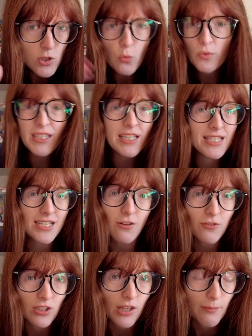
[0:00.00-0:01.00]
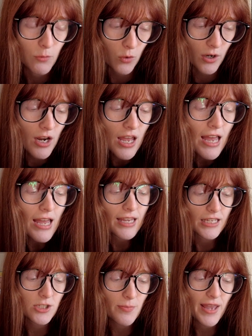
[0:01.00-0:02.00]
really could sell for a lot more
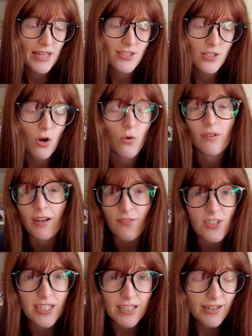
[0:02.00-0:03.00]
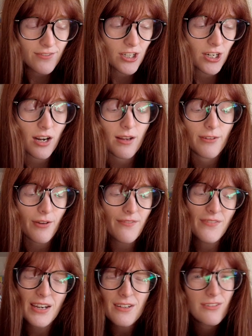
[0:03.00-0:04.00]
in Japan, so never say never. If I
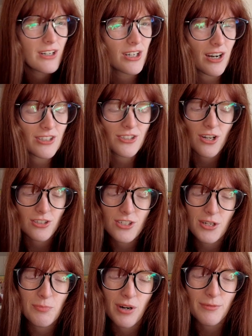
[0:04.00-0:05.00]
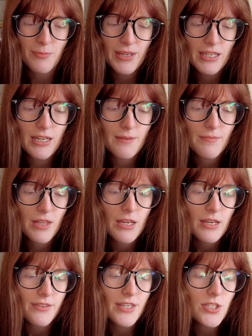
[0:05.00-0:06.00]
find it for under $100, I'd probably pick it up.
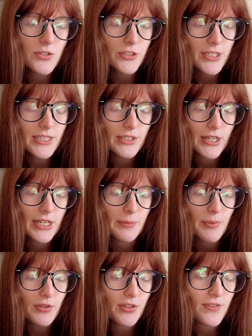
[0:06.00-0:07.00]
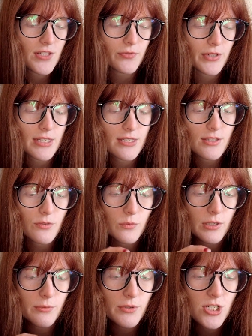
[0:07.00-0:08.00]
This Irene right here, both of these Irenes, the
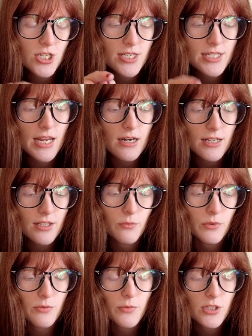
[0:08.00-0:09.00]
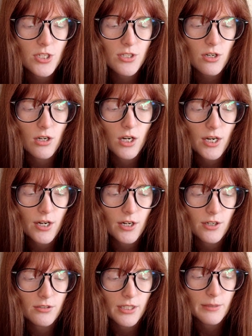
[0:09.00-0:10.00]
one where she's standing and the one where she's on
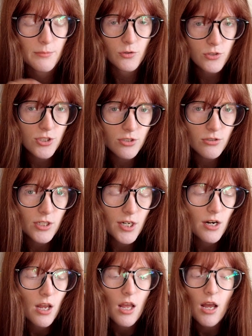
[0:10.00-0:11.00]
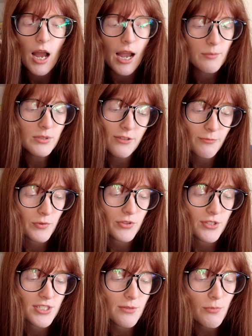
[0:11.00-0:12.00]
her like motor scooter, I would love both of
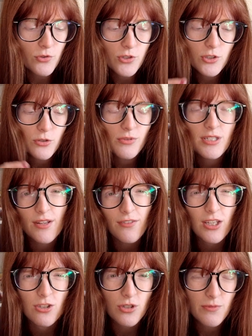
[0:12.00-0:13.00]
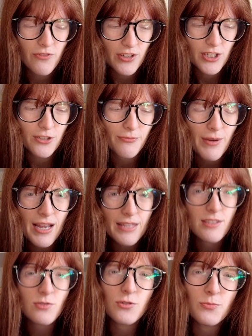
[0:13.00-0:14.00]
these. The motor scooter one is definitely a dream figure of mine.
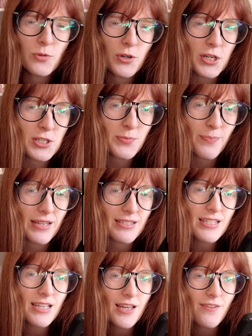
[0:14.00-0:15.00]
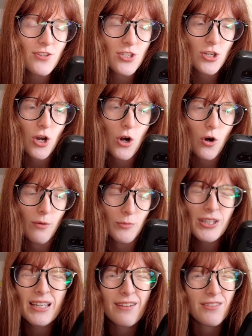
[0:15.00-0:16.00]
This one's more expensive, so I'm
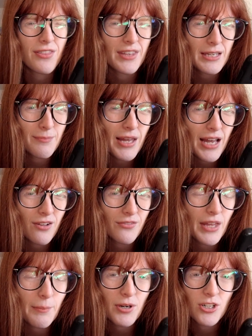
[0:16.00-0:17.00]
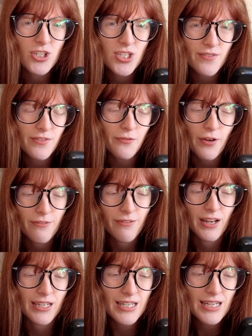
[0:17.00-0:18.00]
really gonna have to think about that purchase even if I
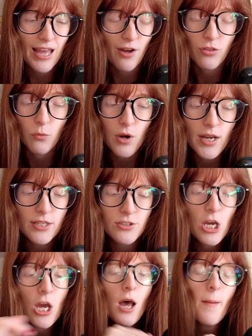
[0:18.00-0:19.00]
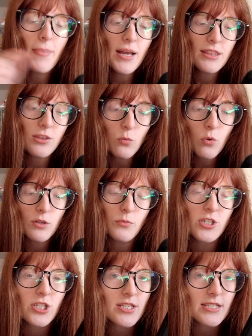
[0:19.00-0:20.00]
find it out in the wild. But the one where
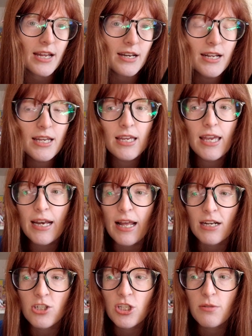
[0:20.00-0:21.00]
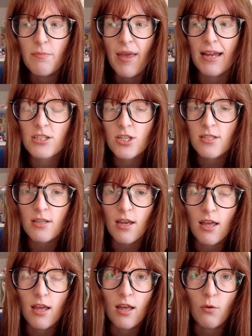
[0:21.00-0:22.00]
she's standing, it actually matches
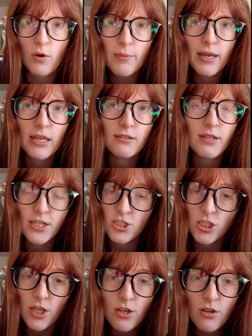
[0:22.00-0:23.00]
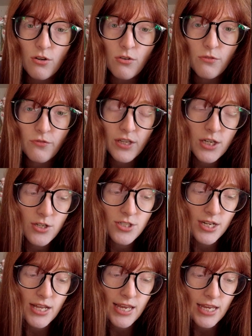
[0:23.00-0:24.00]
one of my Nachiko figures
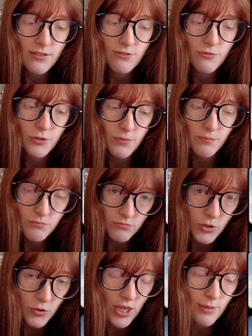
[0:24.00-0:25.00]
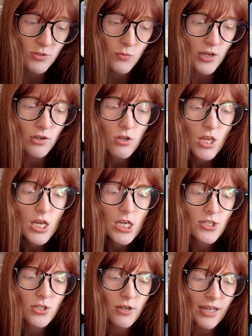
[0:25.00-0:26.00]
that I have from Eurocamp as well.
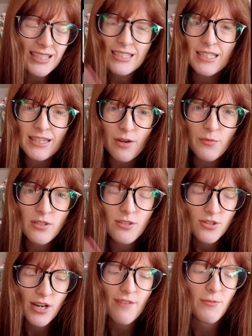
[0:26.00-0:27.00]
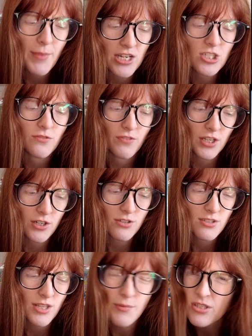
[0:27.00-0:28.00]
So I'd like to get that one so that I have the matching
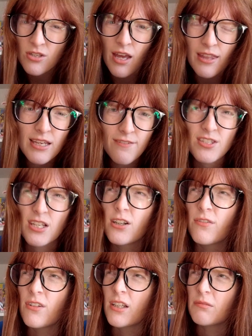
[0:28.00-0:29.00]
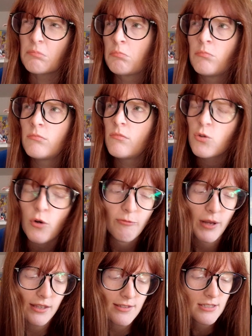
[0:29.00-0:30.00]
figures. That one's, I think I've seen her for like
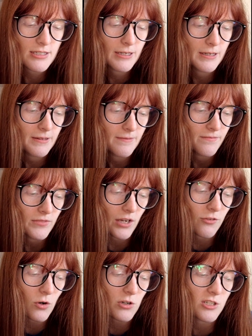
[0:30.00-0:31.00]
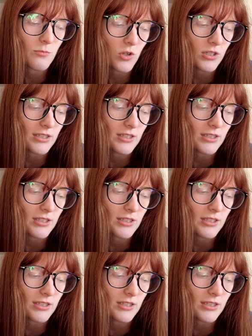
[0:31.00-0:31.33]
$12. Of course, more